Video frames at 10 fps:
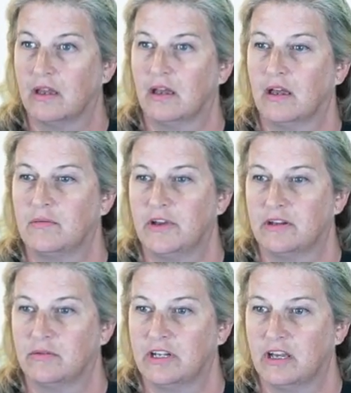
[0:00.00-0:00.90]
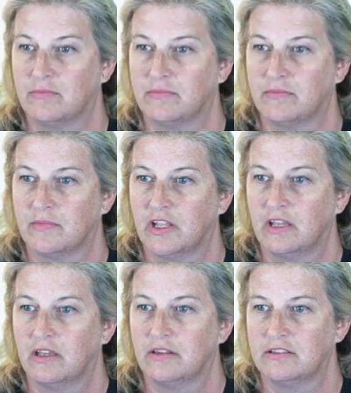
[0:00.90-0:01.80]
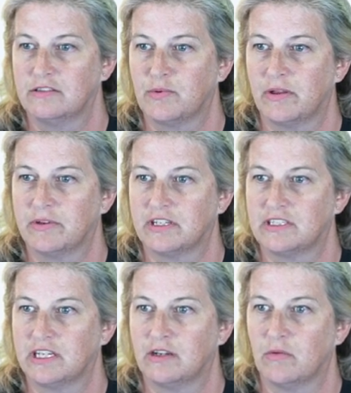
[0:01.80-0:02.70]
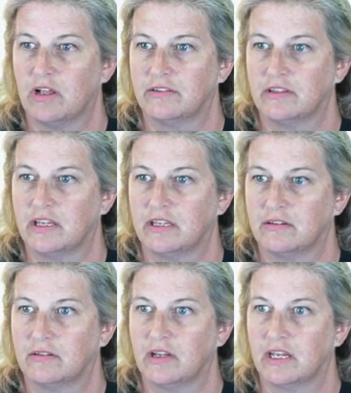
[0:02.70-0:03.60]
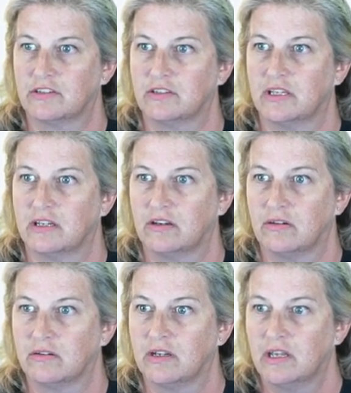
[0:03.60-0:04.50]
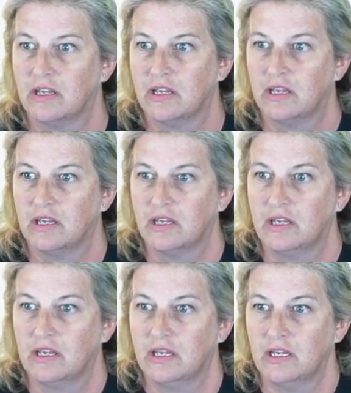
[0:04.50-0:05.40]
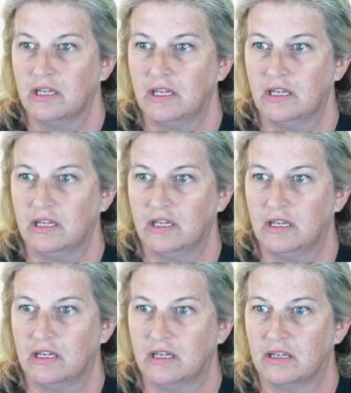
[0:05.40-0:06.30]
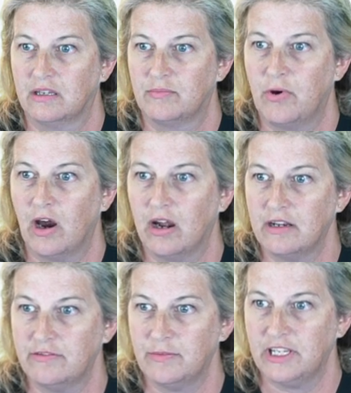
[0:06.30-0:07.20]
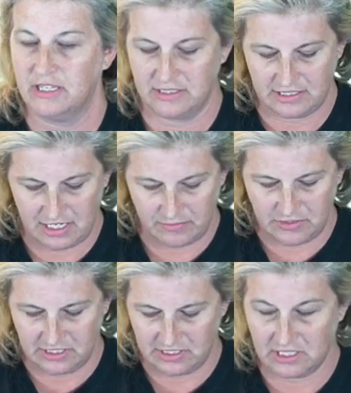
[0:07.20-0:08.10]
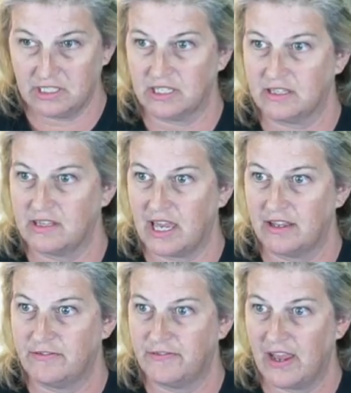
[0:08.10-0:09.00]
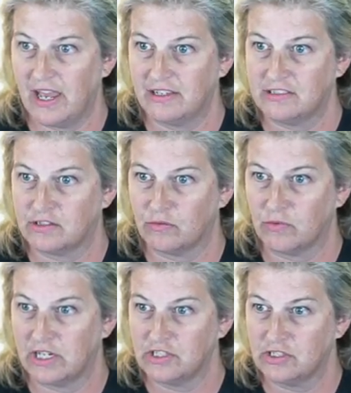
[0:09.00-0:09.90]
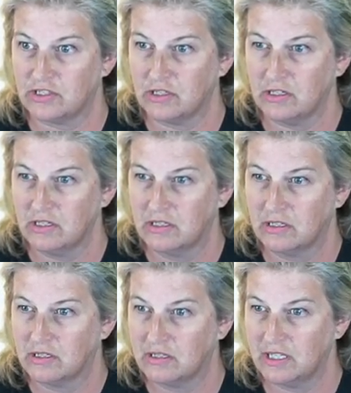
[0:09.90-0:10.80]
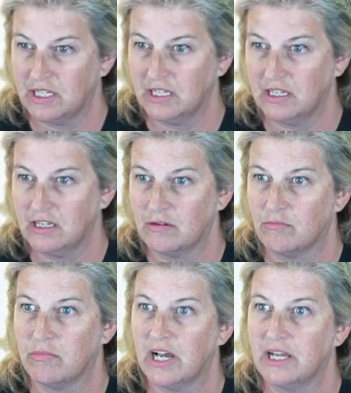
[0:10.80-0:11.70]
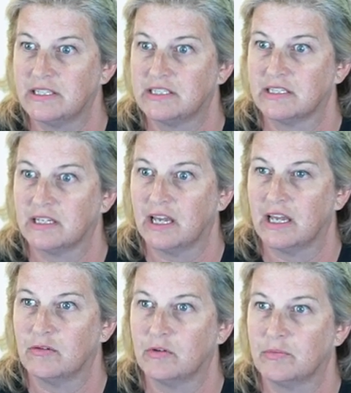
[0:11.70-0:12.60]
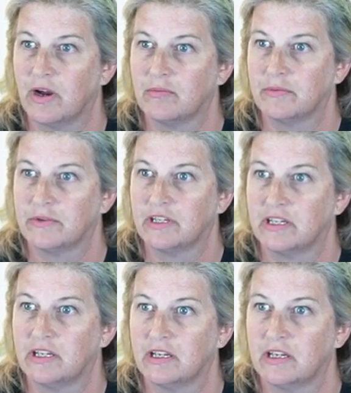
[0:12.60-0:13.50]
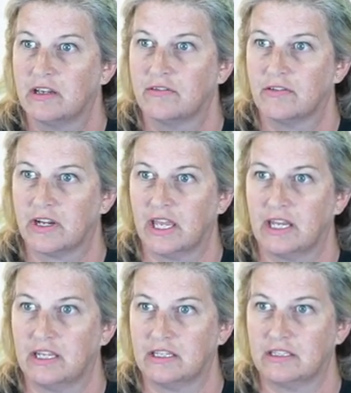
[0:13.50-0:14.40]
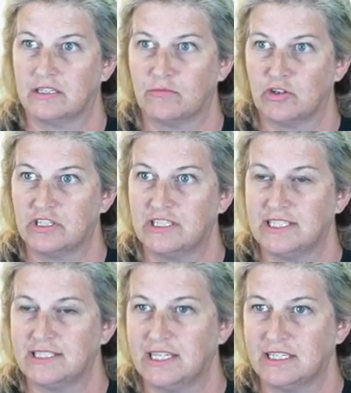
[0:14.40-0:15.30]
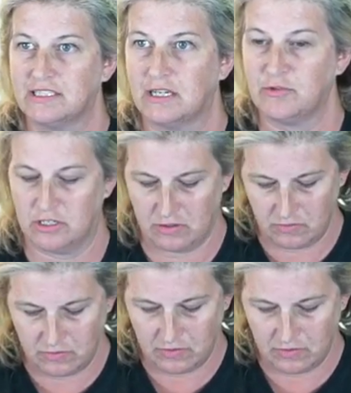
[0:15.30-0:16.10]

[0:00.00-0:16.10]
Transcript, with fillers: iPad rehab. This is probably going to take a while until I can actually get a code. Ah, part of me is tempted to click that fast register thing, but I would probably forget it. Emergency ZXW.